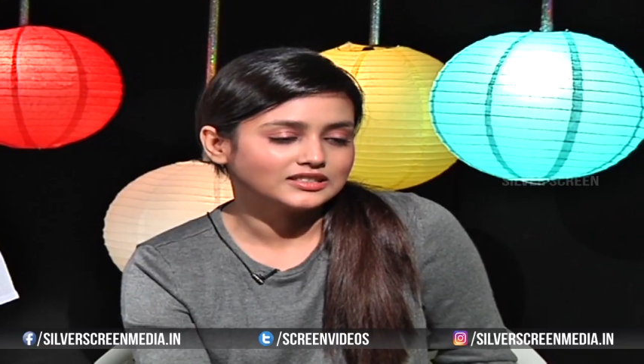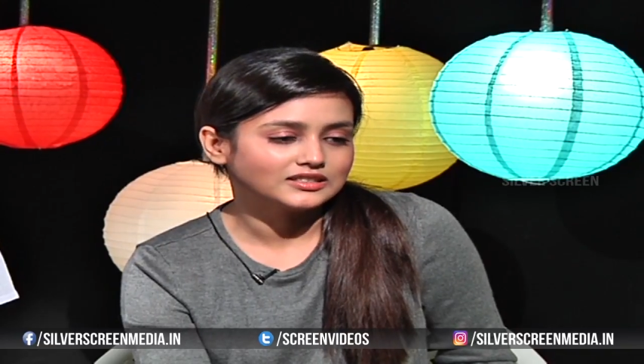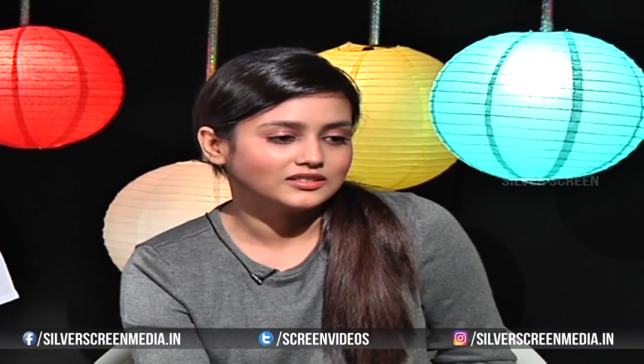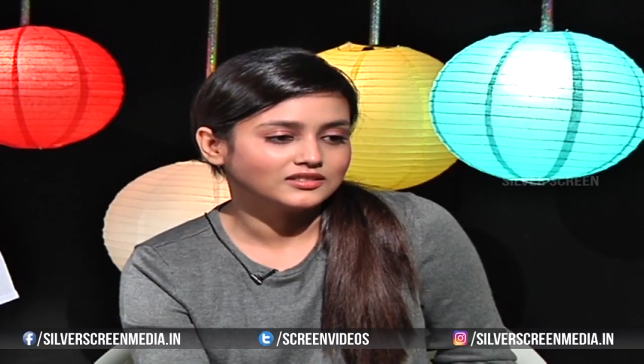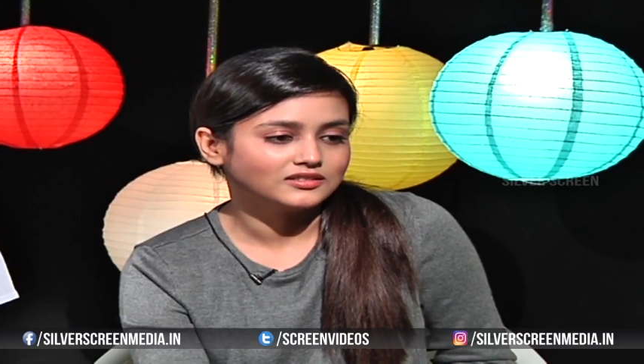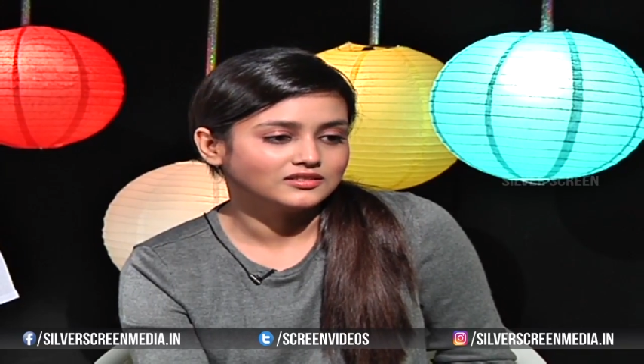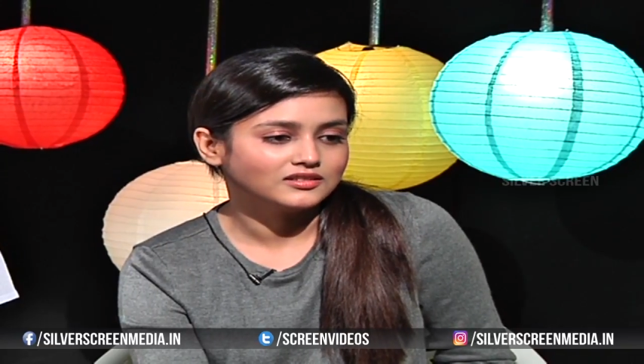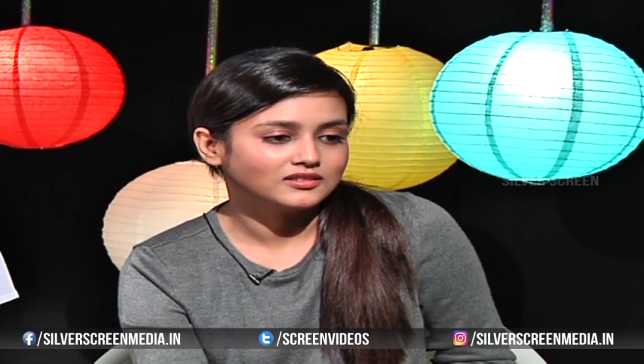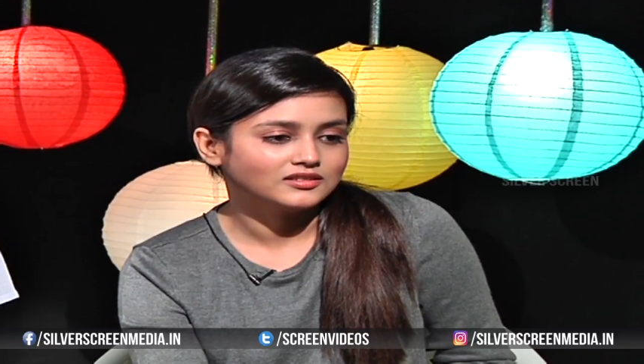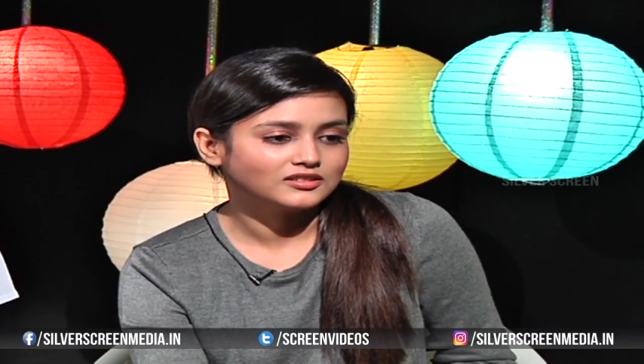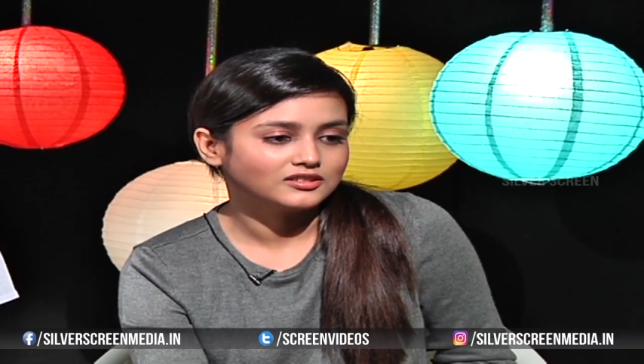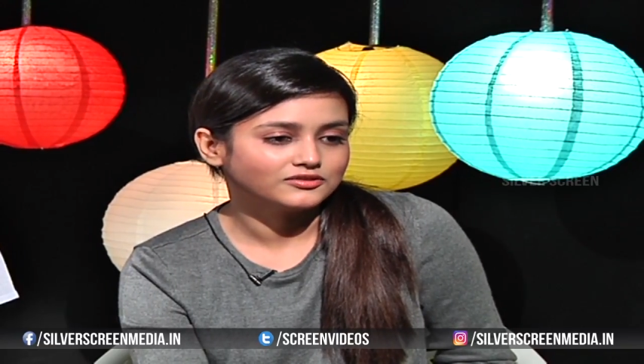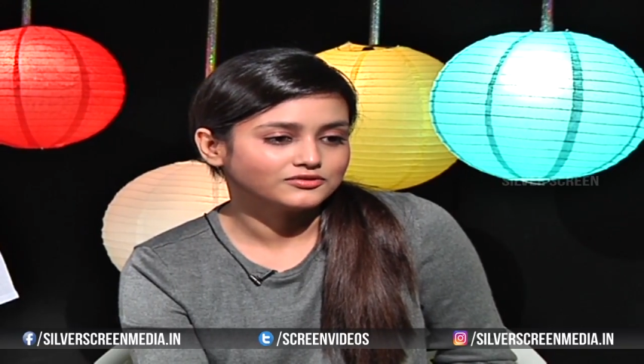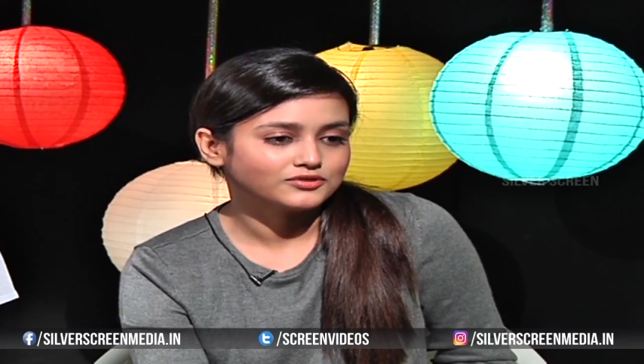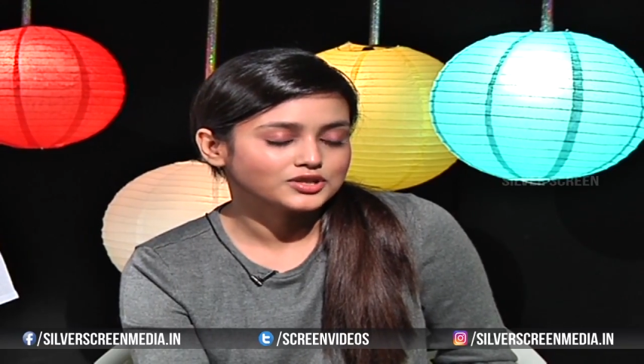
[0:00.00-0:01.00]

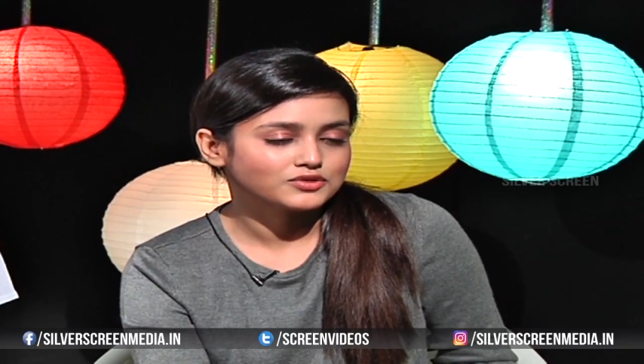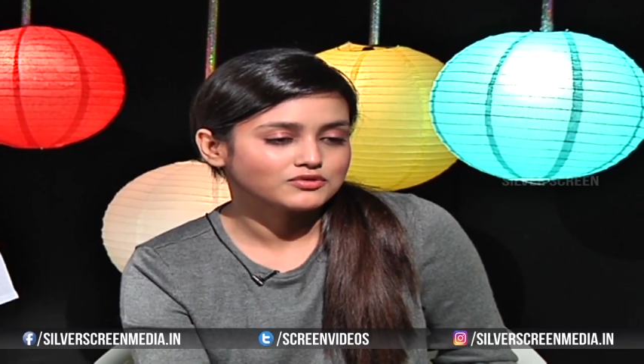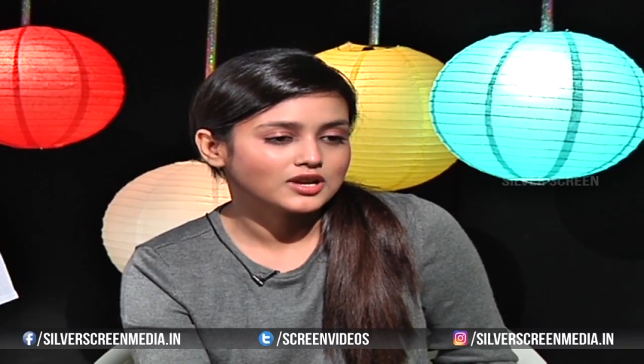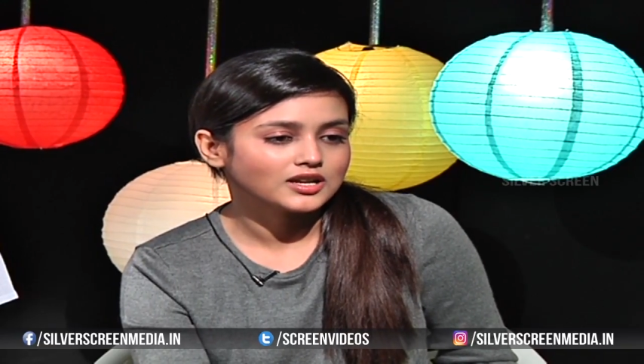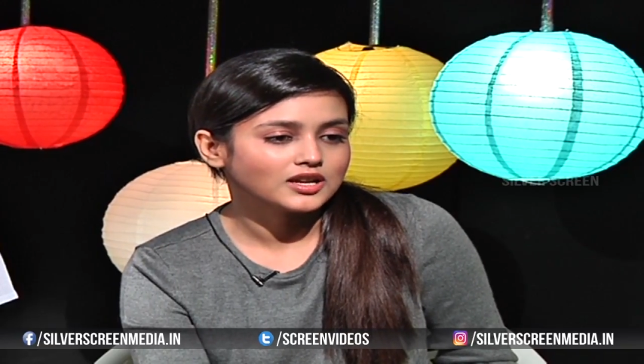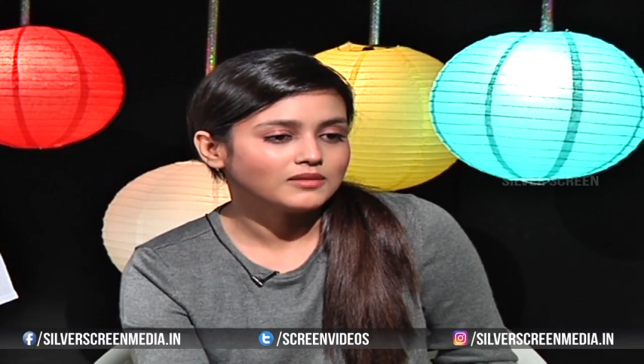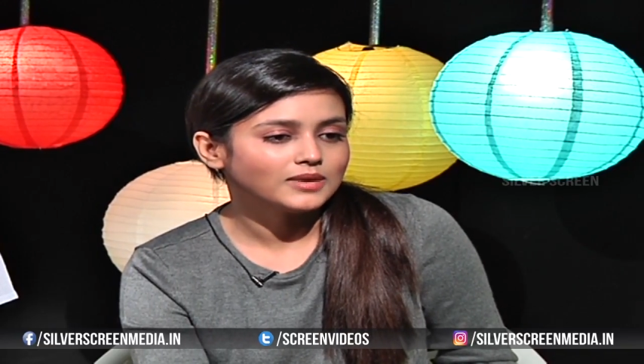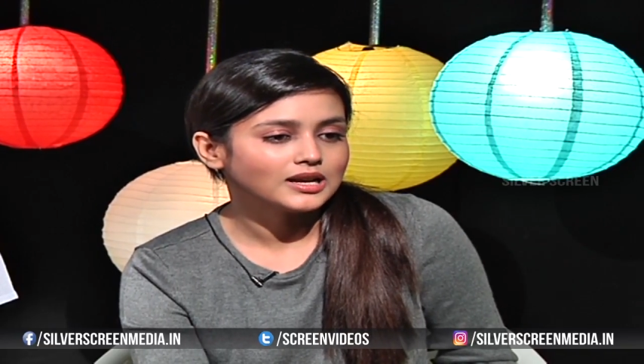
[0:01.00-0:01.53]
little frustrating.